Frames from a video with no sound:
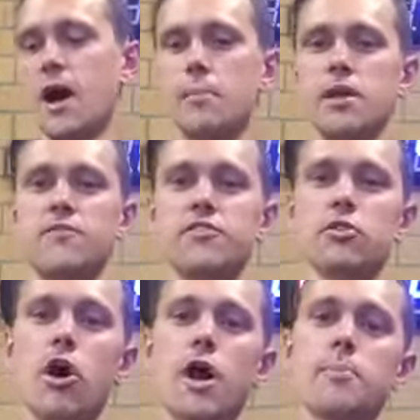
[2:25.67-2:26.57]
if you
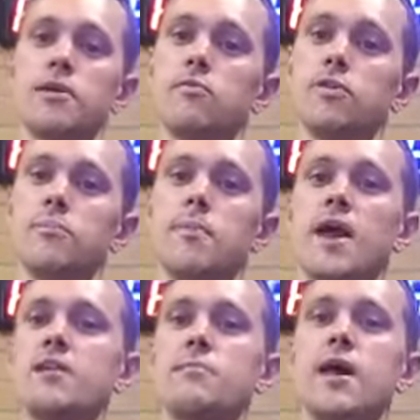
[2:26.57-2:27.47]
like. But the
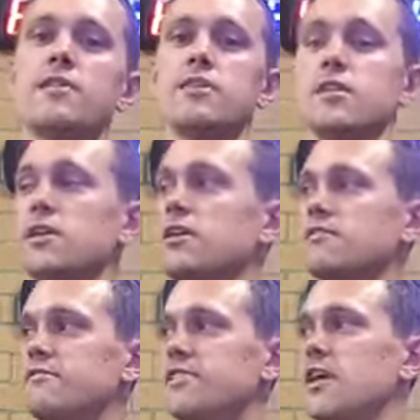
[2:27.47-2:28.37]
main thing that you
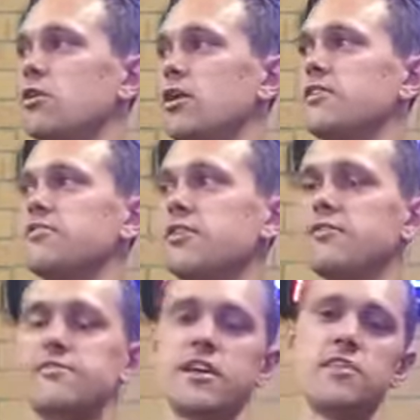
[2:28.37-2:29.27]
can see on it is you can
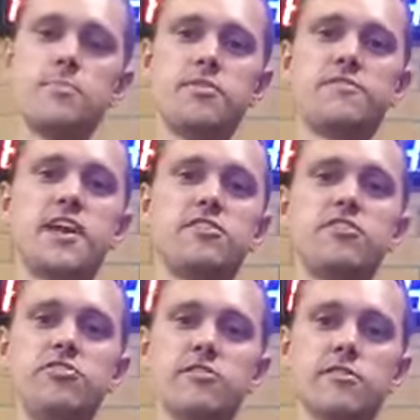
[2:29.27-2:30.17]
see the
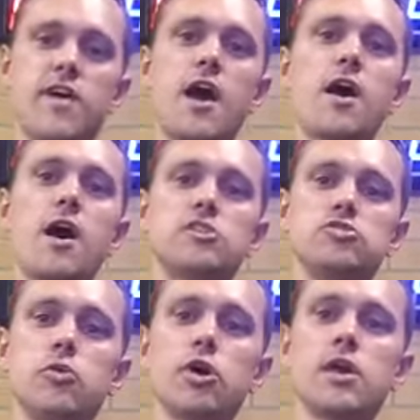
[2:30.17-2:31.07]
percentages of how hard
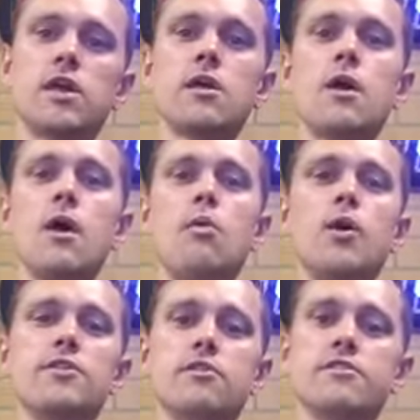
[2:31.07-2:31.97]
you're working,
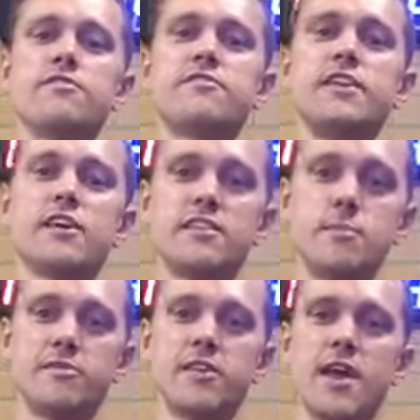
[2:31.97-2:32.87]
whether it's
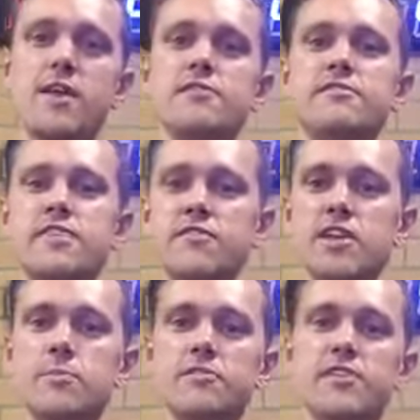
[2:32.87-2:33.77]
60%,
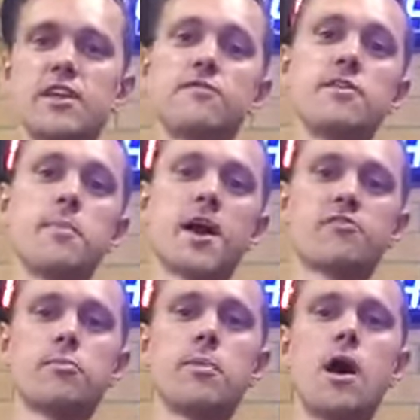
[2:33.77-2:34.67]
70% of your
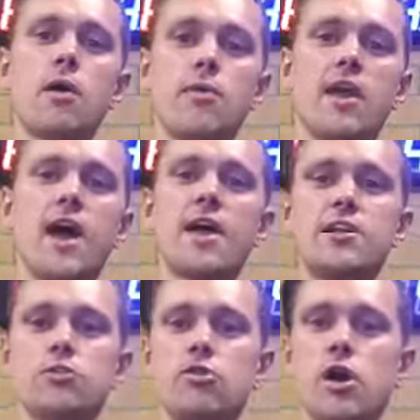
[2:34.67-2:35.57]
maximum heart rate,
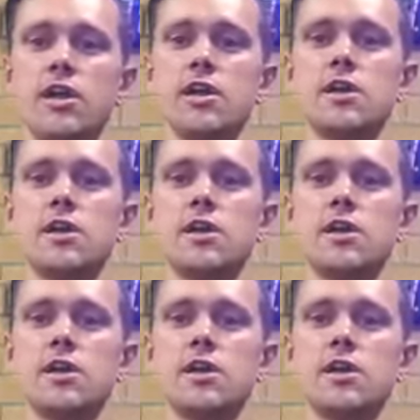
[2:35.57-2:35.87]
80 or 90.